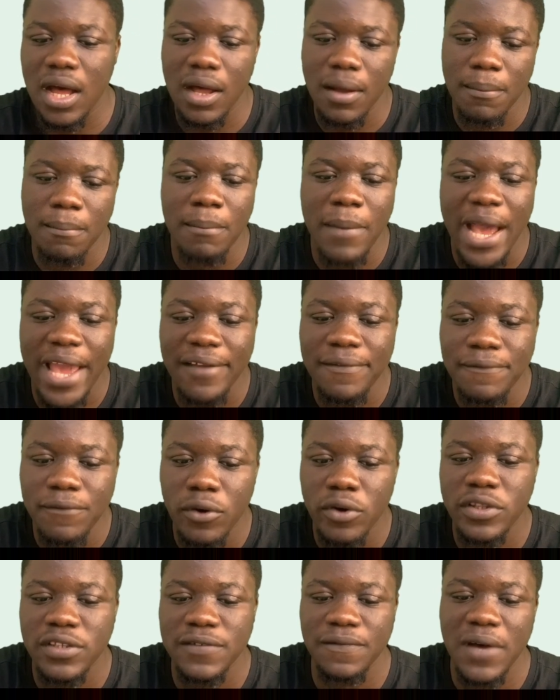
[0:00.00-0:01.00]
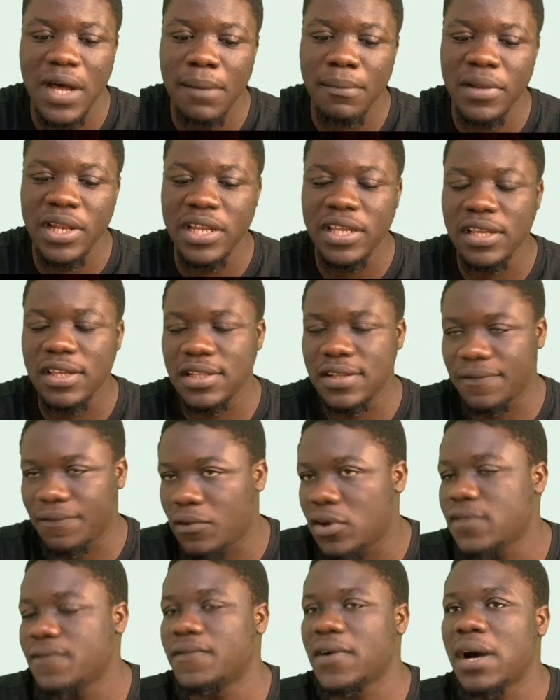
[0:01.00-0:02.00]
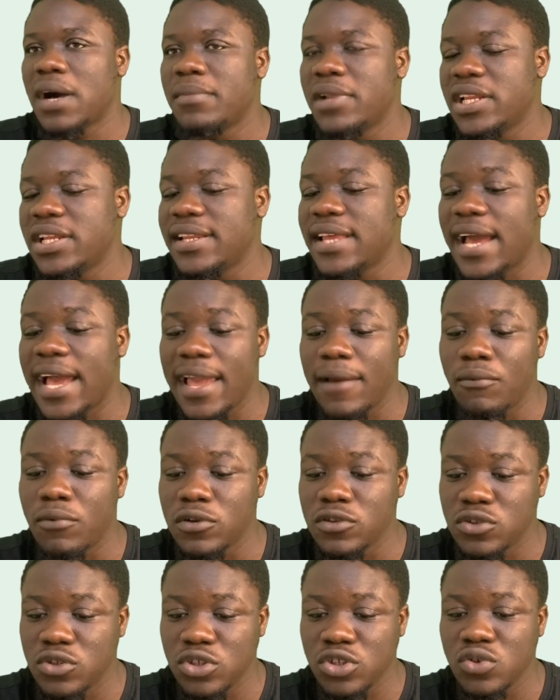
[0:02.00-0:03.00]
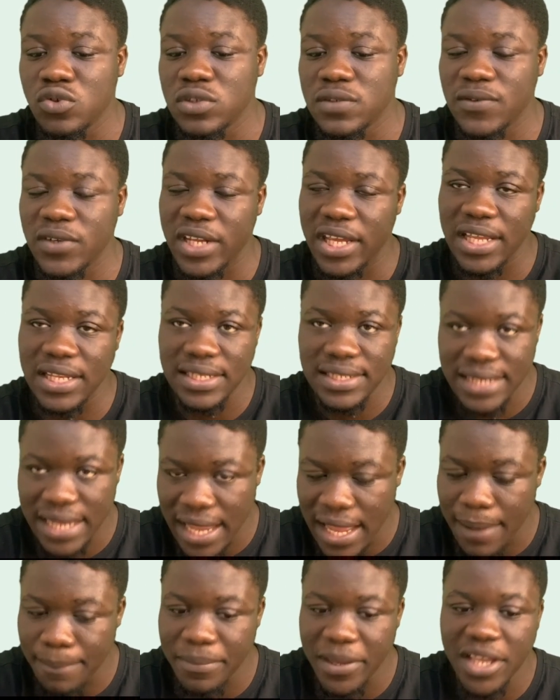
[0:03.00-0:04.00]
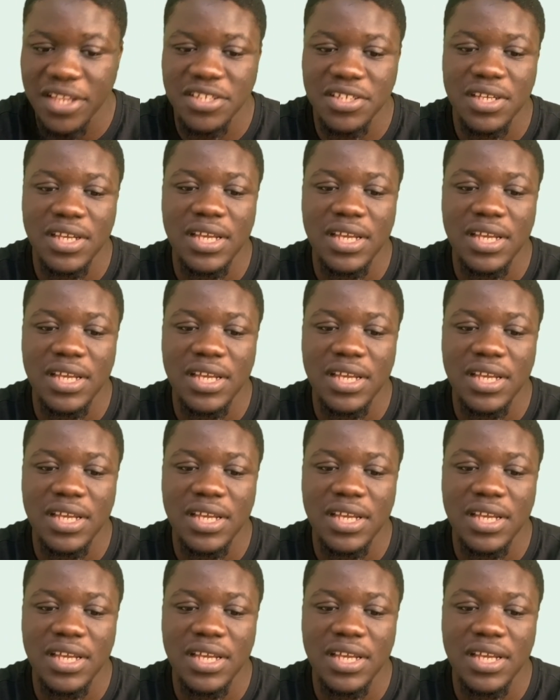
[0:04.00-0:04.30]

my font family, the font family that I want to use for the entire page.